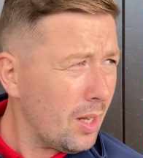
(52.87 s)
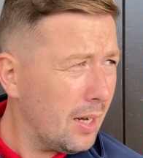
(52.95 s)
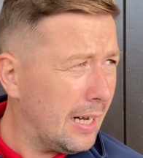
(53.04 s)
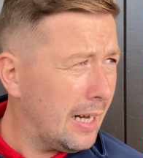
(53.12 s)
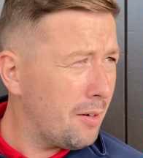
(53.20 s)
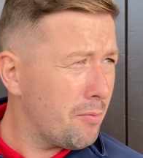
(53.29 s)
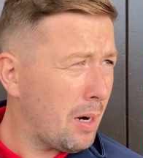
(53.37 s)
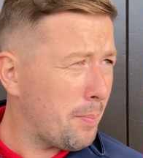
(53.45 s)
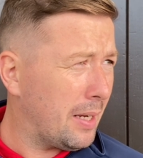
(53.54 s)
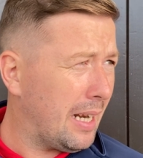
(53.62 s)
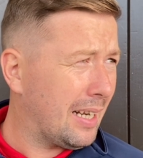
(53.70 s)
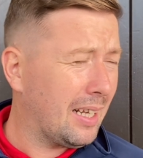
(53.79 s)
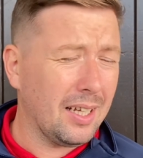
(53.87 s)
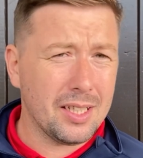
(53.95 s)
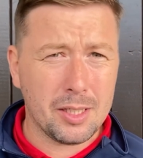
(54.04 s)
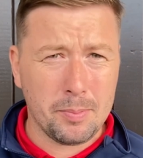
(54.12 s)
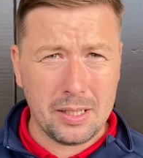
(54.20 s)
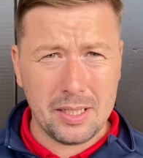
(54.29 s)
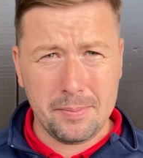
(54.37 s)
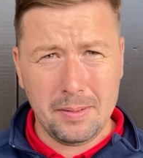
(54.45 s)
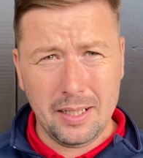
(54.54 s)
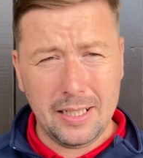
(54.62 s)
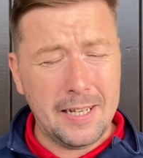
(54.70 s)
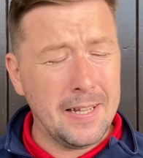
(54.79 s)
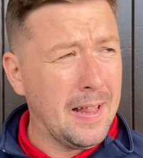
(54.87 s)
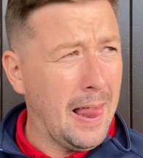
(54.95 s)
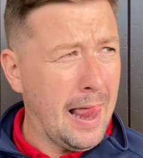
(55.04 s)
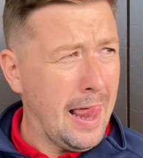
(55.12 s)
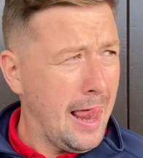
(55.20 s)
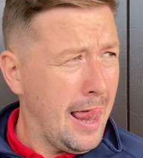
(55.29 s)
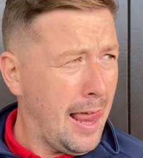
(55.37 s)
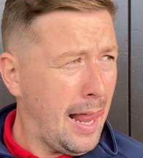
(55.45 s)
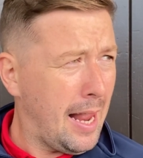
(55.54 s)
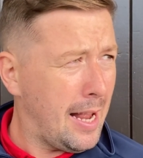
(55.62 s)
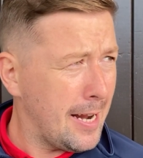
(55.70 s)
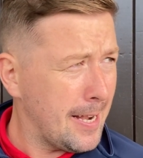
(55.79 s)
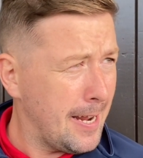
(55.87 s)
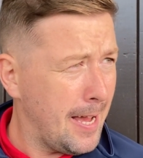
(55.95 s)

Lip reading: Rabbit in headlights springs to mind, and